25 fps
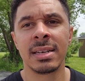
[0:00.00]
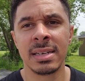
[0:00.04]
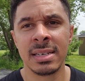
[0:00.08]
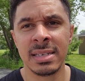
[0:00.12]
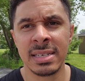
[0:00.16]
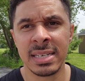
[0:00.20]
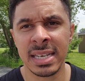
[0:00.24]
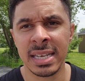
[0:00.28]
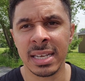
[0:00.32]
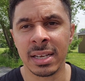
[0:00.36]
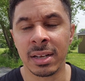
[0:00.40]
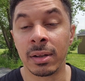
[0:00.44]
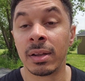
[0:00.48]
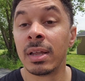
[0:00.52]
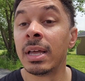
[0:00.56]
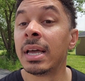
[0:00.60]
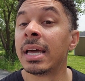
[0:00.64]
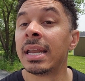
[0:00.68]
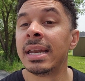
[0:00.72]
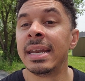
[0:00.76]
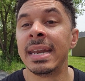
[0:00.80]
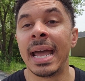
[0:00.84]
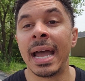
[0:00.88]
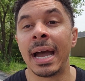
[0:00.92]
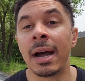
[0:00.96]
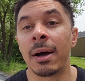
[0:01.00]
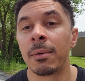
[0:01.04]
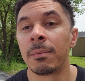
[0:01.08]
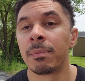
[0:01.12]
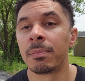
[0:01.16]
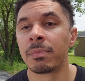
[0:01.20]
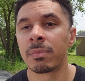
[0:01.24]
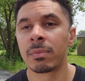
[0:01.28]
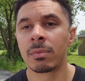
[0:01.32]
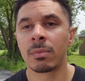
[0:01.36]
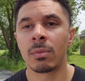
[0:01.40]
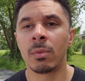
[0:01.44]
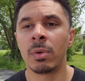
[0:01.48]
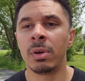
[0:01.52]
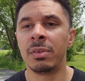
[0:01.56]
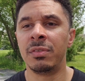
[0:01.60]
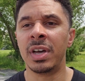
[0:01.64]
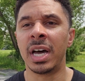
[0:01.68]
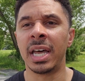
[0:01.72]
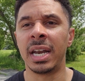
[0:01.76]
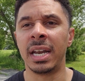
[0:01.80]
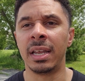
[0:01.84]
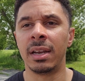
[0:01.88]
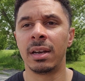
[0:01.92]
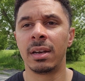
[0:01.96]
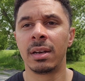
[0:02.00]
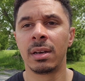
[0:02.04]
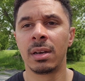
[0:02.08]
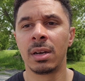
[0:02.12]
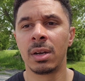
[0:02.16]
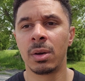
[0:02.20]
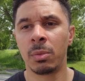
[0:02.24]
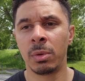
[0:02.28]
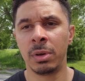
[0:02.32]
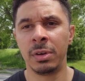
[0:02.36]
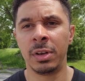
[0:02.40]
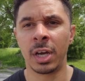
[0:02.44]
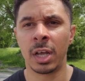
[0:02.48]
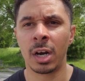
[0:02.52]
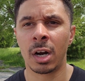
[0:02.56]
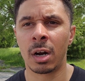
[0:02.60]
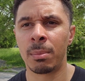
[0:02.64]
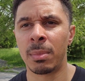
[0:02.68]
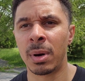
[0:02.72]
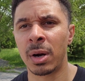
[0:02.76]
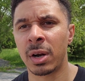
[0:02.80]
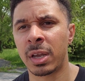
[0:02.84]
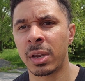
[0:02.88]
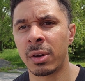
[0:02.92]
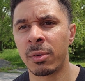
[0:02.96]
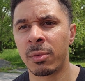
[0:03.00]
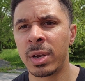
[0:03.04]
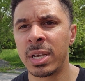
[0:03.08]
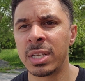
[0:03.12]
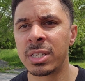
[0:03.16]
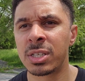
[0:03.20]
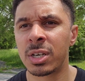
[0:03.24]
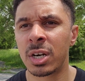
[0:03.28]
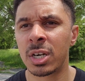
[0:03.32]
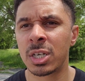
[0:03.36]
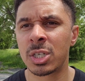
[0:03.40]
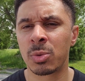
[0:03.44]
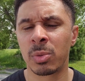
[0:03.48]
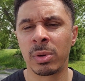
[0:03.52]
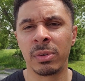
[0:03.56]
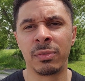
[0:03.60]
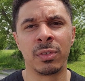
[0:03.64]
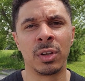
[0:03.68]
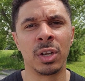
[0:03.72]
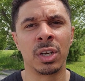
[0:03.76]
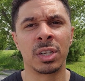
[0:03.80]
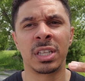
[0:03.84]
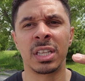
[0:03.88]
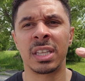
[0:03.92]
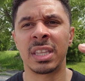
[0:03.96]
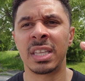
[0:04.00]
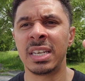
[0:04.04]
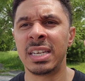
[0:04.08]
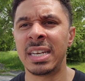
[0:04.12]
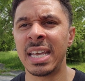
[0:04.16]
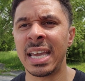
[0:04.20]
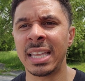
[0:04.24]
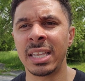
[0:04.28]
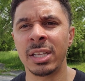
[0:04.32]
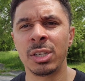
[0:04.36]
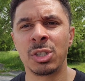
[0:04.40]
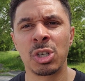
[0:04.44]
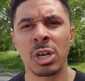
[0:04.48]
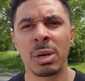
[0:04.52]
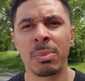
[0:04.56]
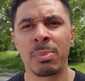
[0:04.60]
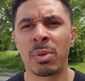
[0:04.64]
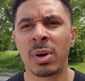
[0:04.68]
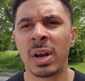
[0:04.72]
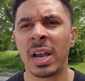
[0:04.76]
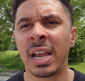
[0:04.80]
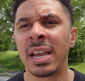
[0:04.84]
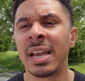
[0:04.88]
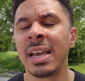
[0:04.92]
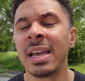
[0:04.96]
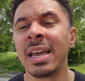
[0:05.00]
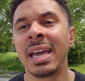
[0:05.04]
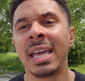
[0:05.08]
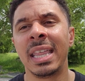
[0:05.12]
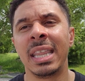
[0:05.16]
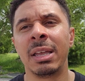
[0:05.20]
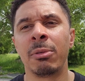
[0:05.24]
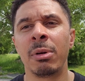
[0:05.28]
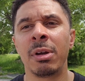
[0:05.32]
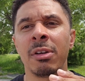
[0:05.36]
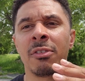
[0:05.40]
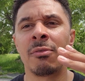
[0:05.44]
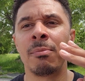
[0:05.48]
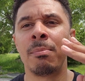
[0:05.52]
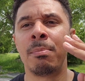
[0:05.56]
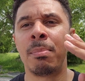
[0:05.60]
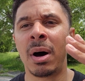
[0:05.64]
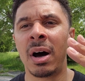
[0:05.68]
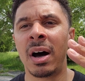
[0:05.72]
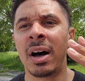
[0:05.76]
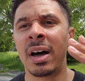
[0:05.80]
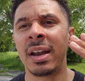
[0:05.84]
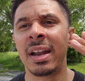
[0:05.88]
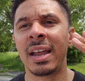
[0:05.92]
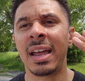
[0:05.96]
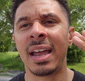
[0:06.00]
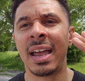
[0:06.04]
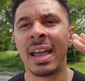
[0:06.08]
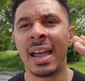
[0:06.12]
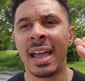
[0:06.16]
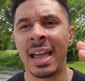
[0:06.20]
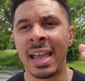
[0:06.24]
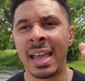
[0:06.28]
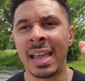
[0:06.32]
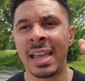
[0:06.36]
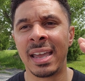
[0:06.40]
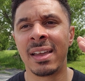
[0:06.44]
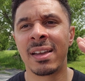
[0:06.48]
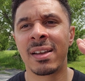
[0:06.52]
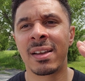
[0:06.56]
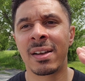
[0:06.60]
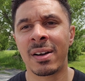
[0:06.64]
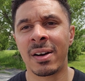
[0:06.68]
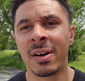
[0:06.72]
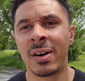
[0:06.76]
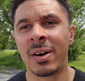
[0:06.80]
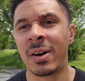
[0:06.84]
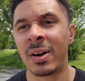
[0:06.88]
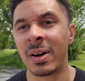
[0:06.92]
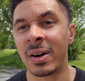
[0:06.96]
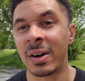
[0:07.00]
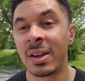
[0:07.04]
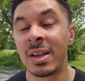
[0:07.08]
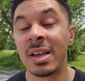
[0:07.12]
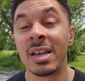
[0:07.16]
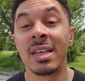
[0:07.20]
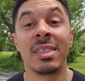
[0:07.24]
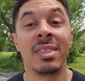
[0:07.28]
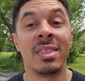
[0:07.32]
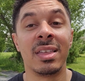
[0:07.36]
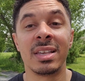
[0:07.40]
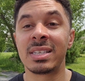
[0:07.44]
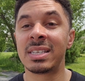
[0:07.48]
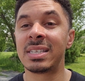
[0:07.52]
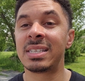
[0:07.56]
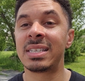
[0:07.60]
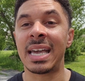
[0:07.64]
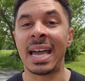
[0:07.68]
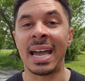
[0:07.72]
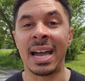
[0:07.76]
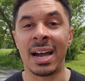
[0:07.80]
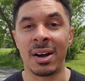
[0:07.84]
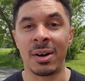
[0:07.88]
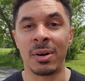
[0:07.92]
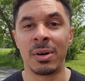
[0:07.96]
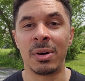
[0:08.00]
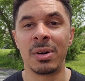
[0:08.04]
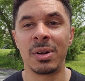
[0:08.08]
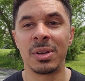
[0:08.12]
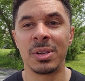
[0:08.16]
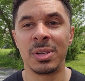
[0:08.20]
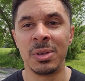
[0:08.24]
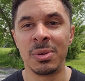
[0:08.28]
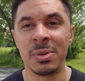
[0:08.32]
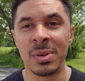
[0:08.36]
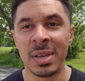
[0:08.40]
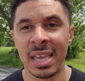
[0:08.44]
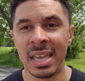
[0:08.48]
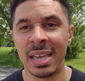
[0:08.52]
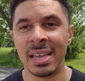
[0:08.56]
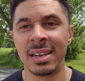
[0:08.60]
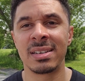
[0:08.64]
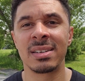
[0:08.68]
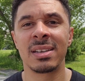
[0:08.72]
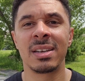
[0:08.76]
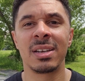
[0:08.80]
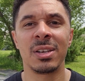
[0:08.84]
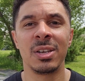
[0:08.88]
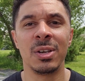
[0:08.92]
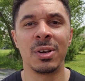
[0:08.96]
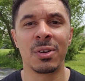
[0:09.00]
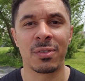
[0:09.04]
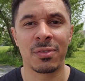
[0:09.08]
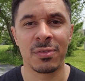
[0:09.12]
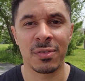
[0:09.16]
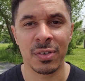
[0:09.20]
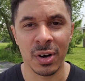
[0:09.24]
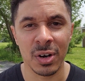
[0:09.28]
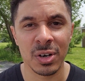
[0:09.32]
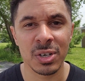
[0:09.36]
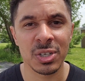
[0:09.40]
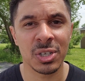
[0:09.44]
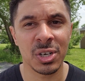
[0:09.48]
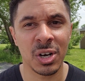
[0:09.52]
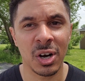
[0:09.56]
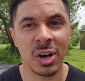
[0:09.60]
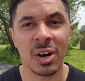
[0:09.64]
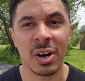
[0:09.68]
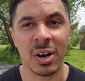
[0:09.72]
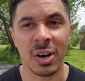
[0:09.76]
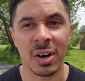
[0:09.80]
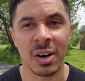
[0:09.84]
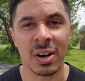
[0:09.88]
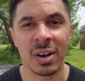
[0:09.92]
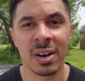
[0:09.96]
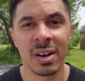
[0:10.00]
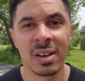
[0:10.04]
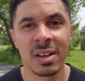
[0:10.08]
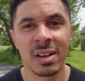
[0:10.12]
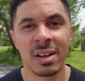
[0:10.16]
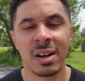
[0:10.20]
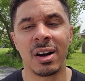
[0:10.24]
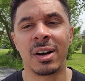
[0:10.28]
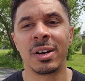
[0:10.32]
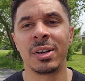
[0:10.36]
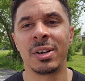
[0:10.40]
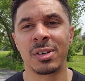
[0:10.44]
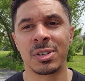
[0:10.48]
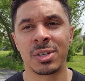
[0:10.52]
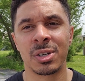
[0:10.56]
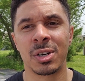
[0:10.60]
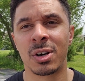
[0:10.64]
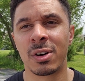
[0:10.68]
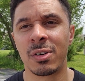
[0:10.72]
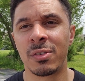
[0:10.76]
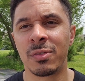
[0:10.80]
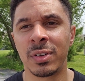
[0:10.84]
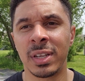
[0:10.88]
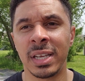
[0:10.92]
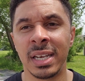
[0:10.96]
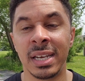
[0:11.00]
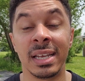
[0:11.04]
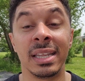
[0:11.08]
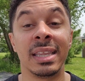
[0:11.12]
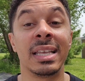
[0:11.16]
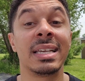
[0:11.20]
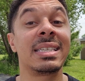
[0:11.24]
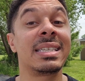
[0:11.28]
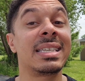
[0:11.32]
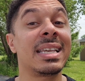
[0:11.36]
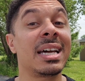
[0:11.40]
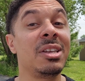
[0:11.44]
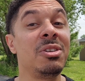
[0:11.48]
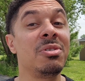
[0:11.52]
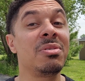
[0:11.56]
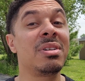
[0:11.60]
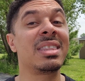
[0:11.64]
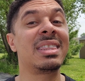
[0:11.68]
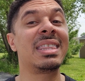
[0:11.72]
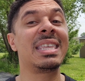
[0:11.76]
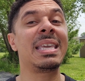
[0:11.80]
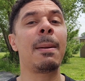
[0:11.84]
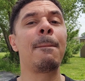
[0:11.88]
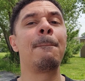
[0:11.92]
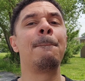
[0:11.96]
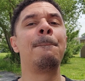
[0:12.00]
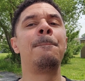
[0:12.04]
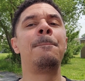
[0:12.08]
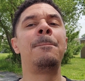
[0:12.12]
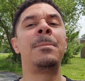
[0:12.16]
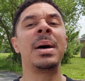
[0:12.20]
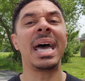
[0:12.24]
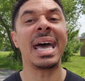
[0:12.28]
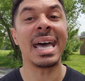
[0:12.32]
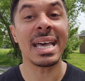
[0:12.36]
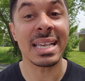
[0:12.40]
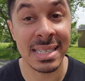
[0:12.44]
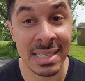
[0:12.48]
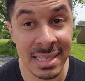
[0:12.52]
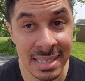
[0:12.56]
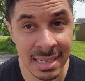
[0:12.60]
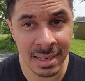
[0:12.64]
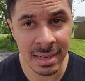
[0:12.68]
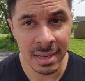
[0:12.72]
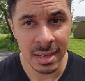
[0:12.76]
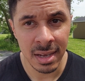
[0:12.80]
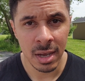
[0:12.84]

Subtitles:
deal. Now, we've done it. We've done our market research. We've looked at the daily trip rate, and then we've bought a car. This is how you get your first car on your Turo fleet. And this is how you get the best